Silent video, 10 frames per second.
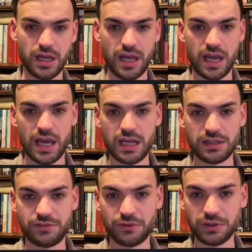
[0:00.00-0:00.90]

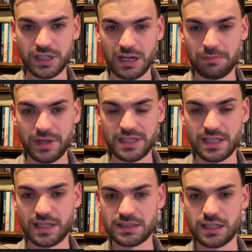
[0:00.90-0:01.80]
And for the campaign
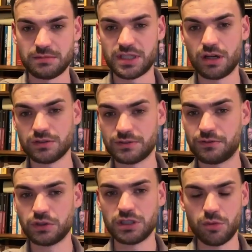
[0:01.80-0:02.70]
settings themselves,
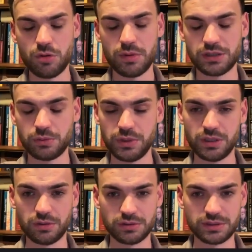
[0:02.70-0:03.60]
for the moment, we
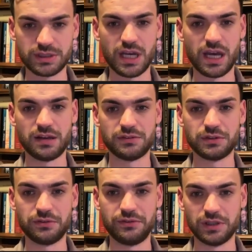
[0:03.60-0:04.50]
don't have to
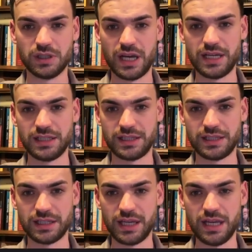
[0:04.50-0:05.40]
fill
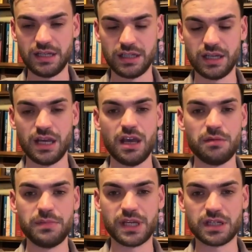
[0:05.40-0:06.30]
anything in
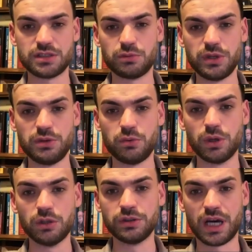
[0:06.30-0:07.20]
because we
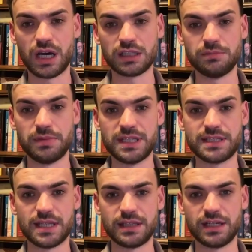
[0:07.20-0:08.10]
will not be
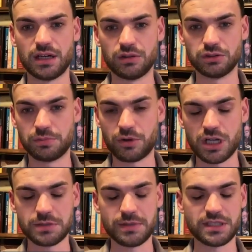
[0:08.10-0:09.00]
sending out to
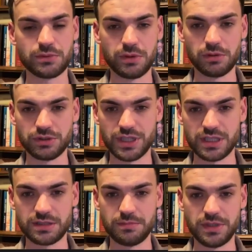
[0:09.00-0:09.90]
prospects. We will
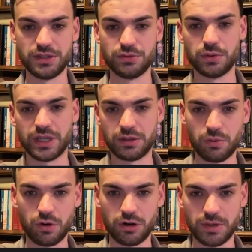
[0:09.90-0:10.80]
just be doing
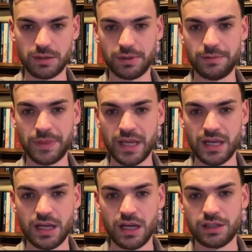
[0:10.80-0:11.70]
warm up.
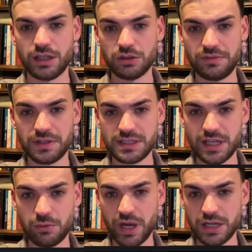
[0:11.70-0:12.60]
Now, the first
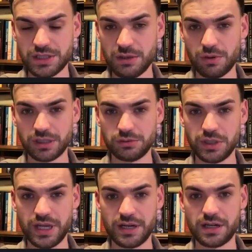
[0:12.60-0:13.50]
thing we actually want to do
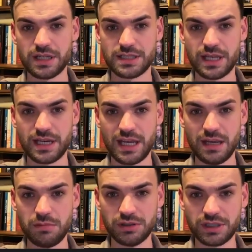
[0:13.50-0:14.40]
here is
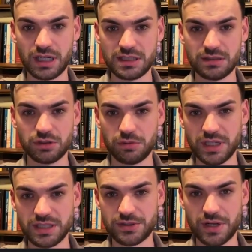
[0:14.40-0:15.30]
enable the custom
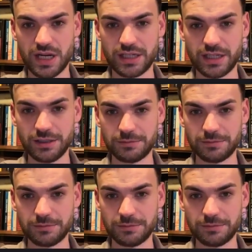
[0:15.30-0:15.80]
domain tracking.